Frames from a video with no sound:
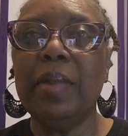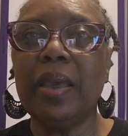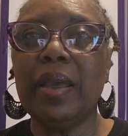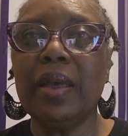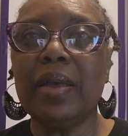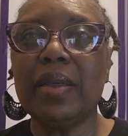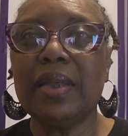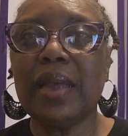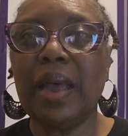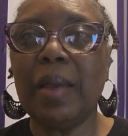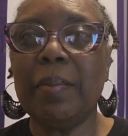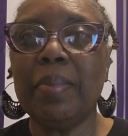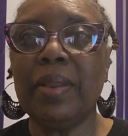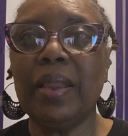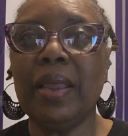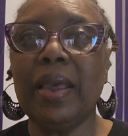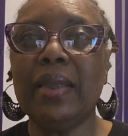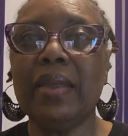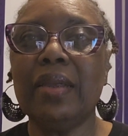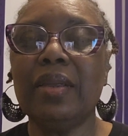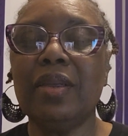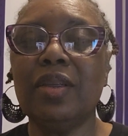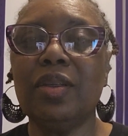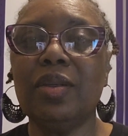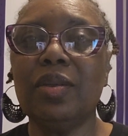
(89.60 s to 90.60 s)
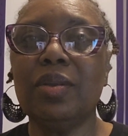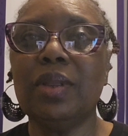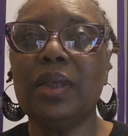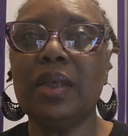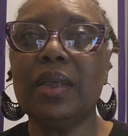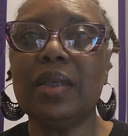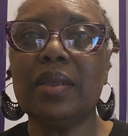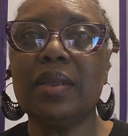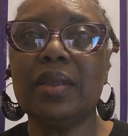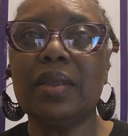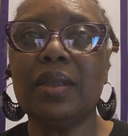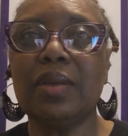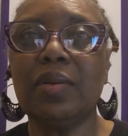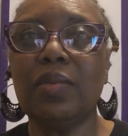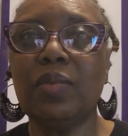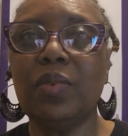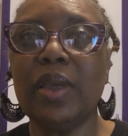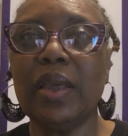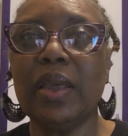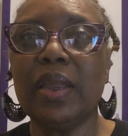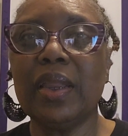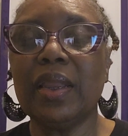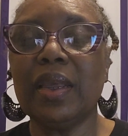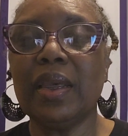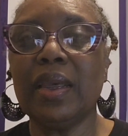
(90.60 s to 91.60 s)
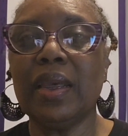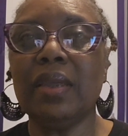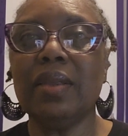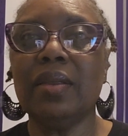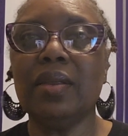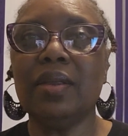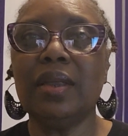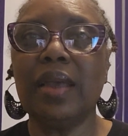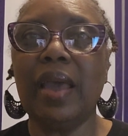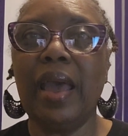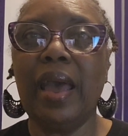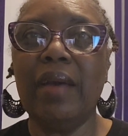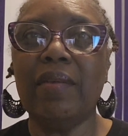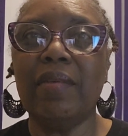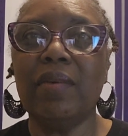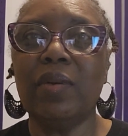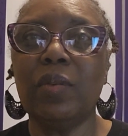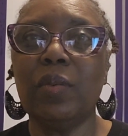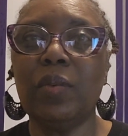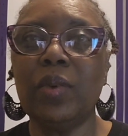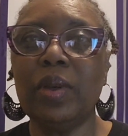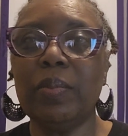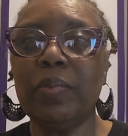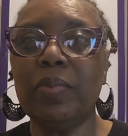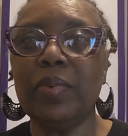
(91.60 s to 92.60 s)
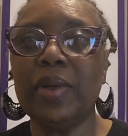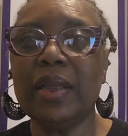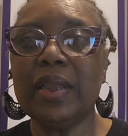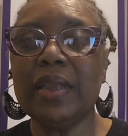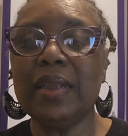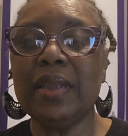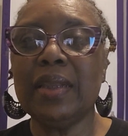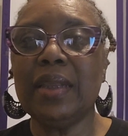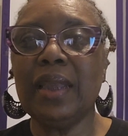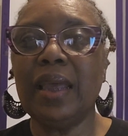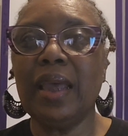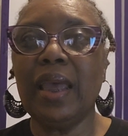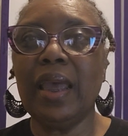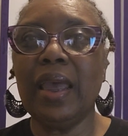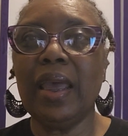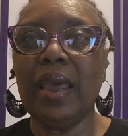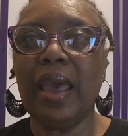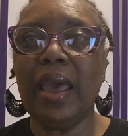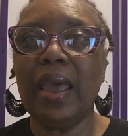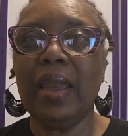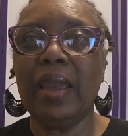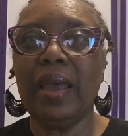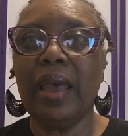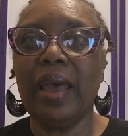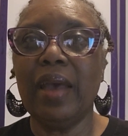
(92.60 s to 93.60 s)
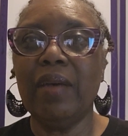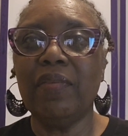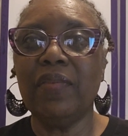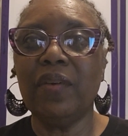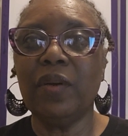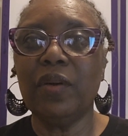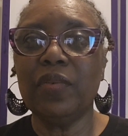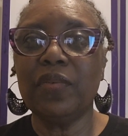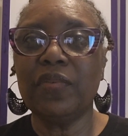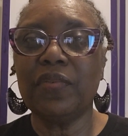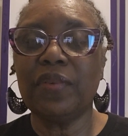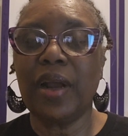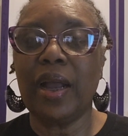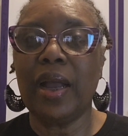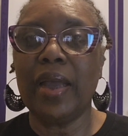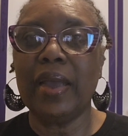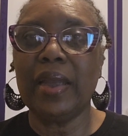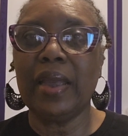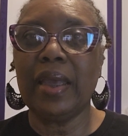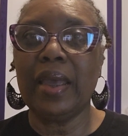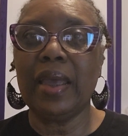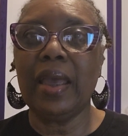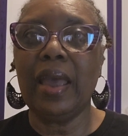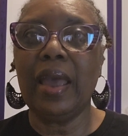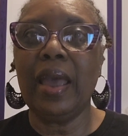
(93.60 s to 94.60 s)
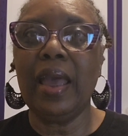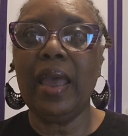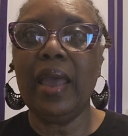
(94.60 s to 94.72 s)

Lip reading: because I plan to do this weekly to have a Whip Wednesday and a FO Friday.